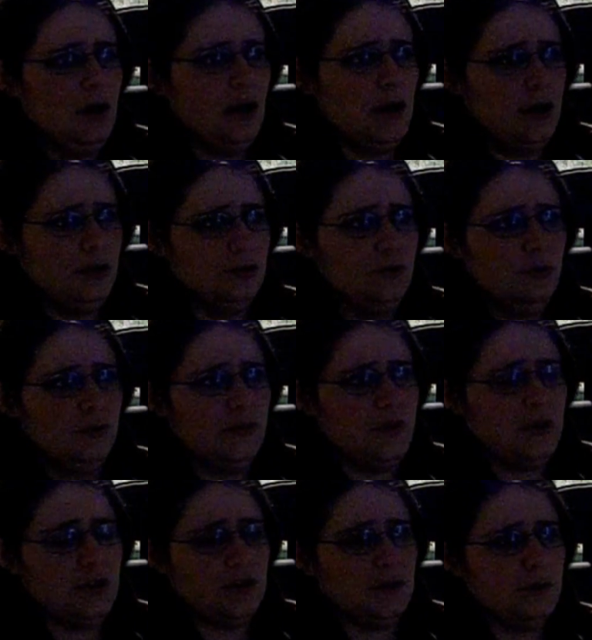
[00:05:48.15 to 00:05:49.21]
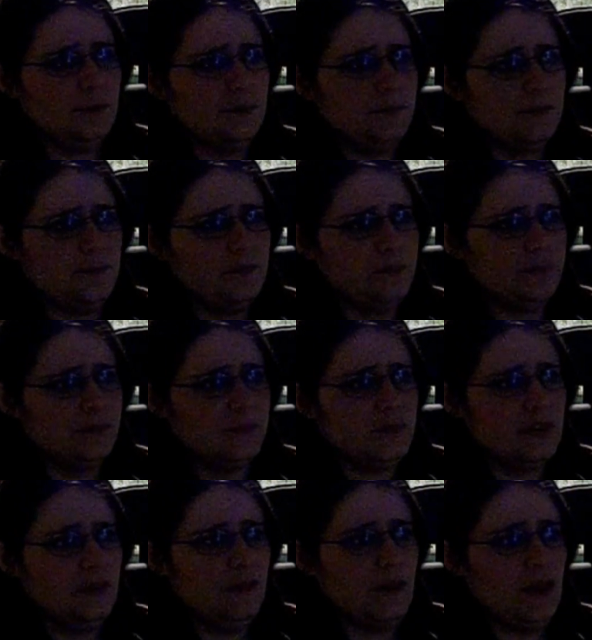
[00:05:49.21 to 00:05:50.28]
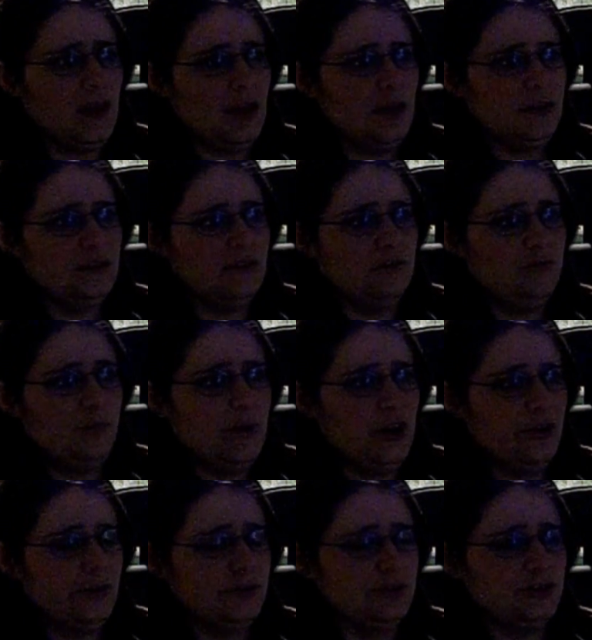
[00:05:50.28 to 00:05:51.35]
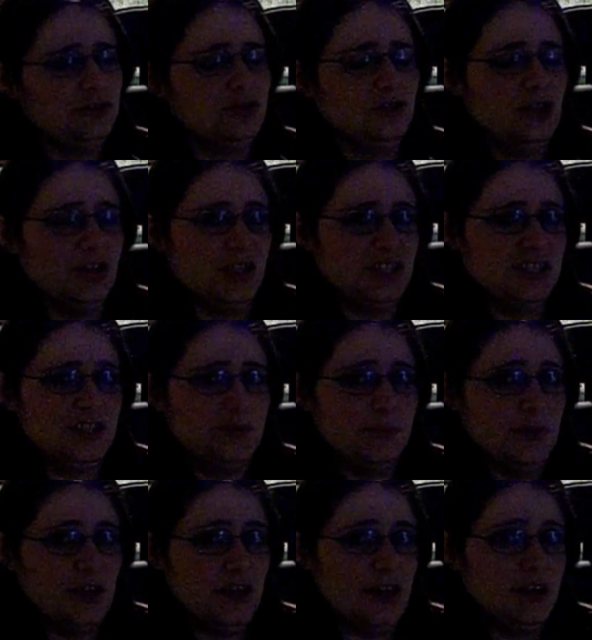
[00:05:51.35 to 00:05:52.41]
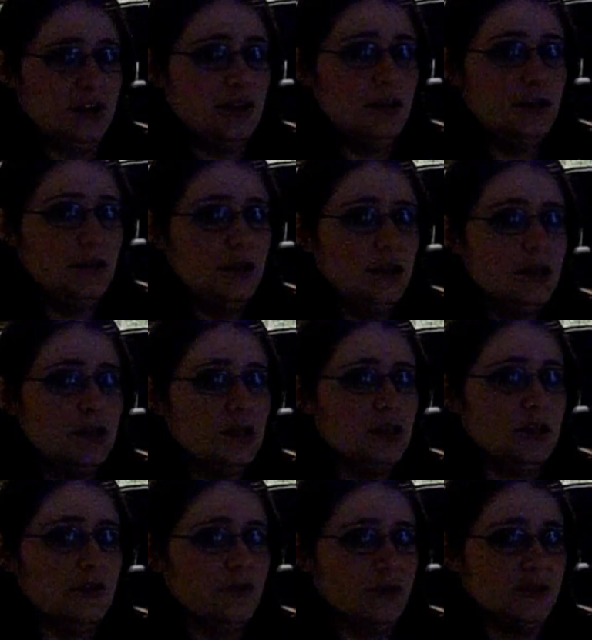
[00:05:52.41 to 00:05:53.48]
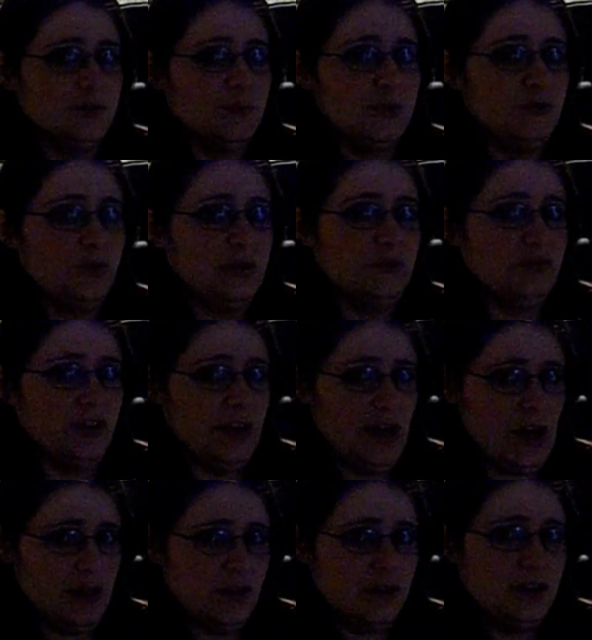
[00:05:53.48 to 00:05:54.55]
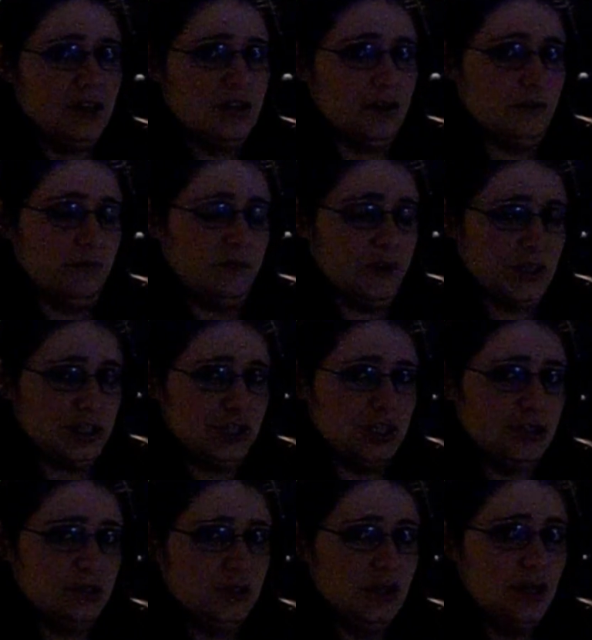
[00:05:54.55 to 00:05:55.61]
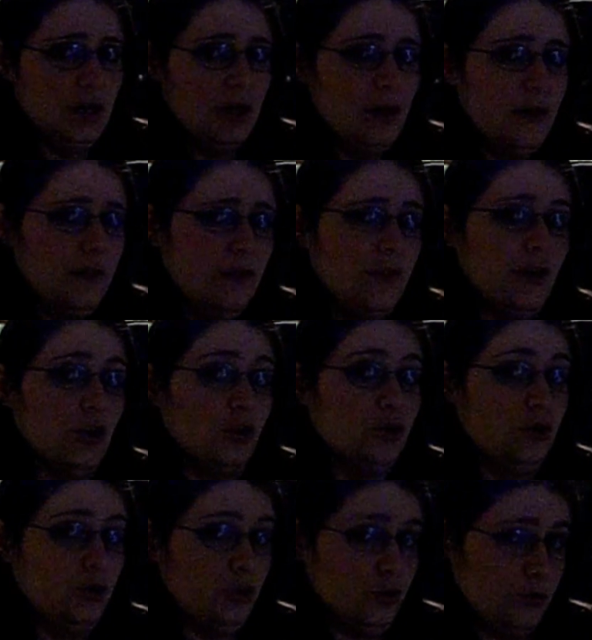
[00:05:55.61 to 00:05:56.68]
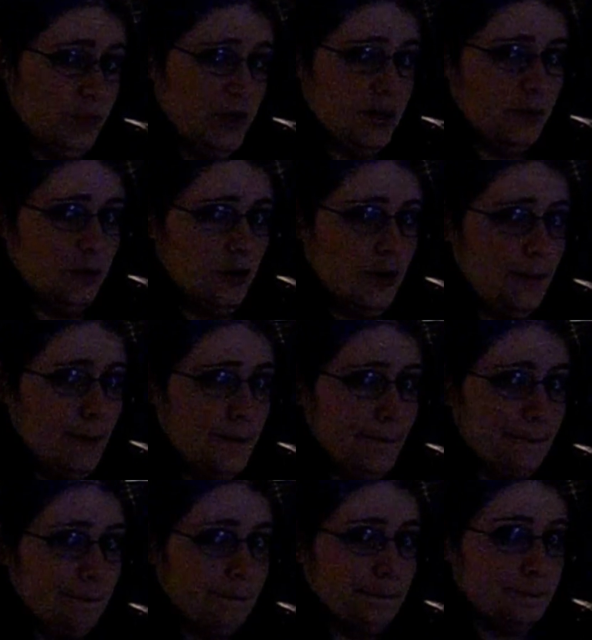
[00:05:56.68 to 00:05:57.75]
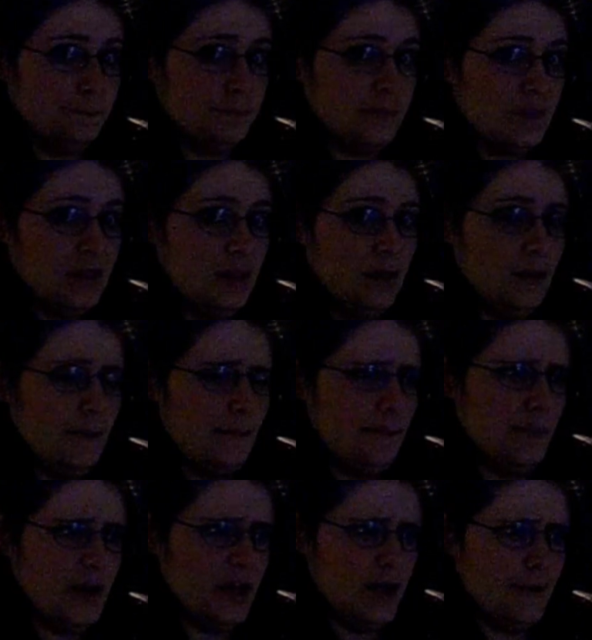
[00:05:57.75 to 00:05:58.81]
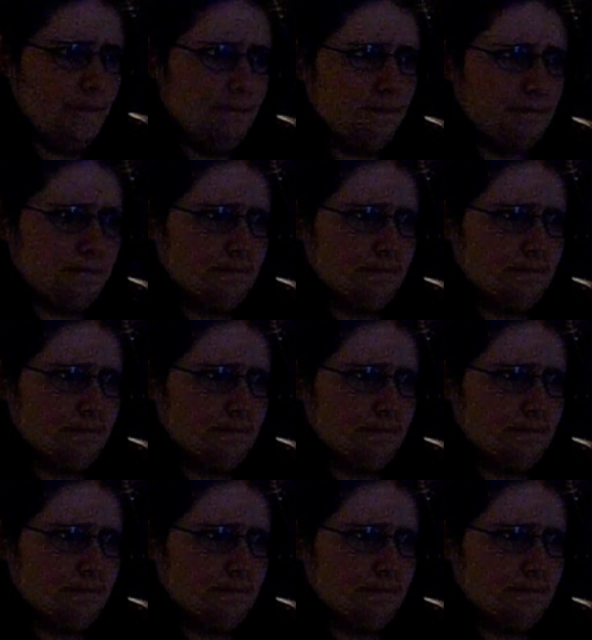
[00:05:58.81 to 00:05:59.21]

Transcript: I do think that if parents do not explain the difference between reality and fiction, there could be a problem. But